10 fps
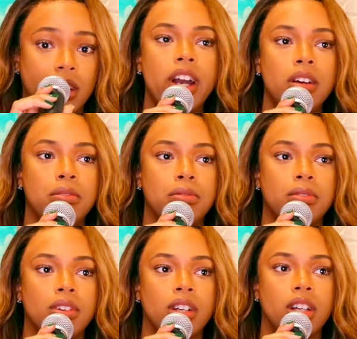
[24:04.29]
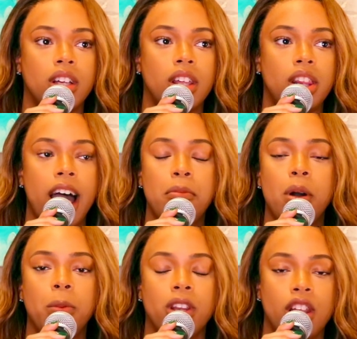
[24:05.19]
What if
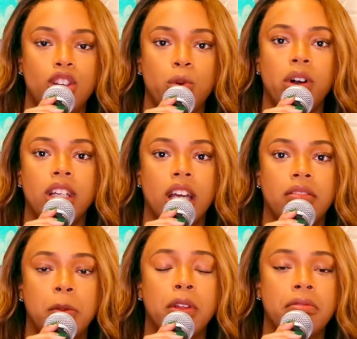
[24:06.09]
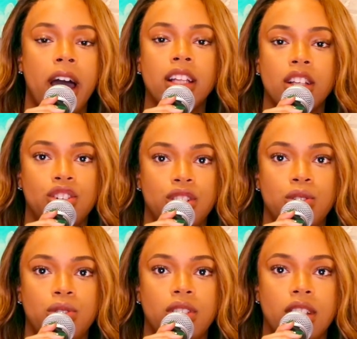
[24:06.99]
that moment that you want to give up, the fact
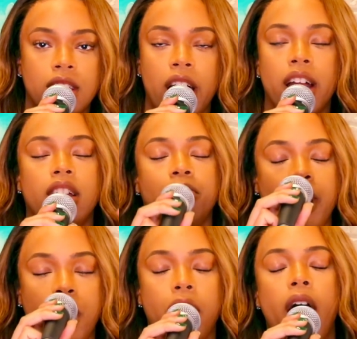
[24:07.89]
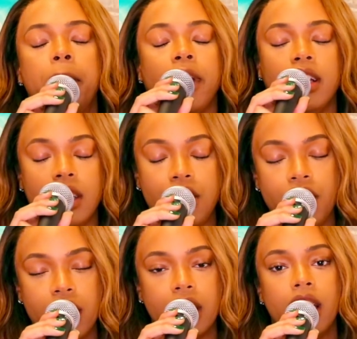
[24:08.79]
that you decided, no, I'm going to
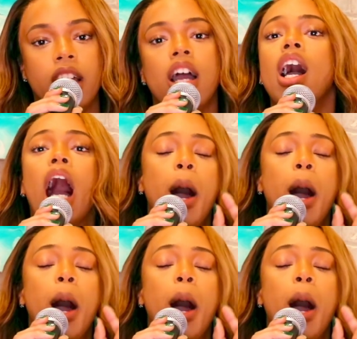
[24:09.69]
continue this thing,